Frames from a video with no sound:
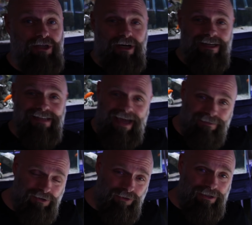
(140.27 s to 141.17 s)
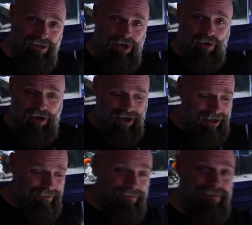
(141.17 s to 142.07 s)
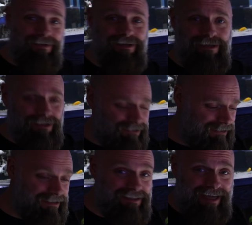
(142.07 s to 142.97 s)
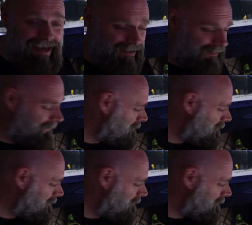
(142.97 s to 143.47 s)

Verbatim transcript: caused absolutely no harm to this tank.